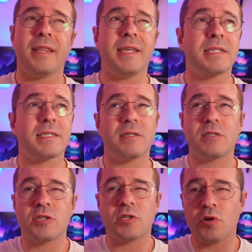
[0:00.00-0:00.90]
This
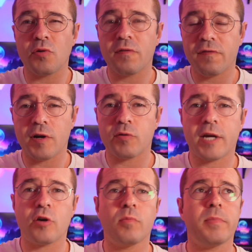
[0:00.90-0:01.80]
soon fell
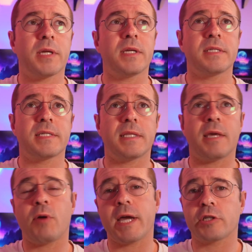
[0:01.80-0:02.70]
down because
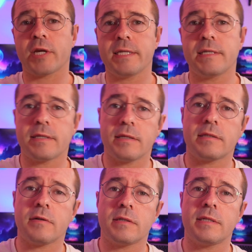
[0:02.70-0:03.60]
there were edge cases that
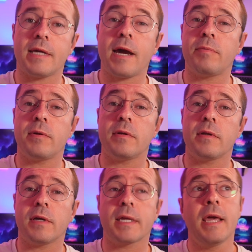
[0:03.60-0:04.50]
started to happen.
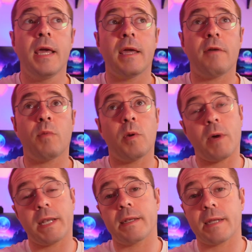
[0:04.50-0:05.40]
Like if we
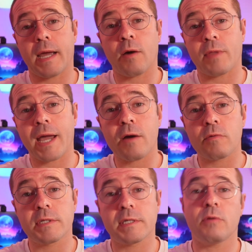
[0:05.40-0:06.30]
went out the
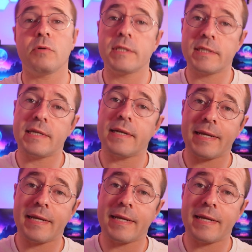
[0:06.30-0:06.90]
house, it would still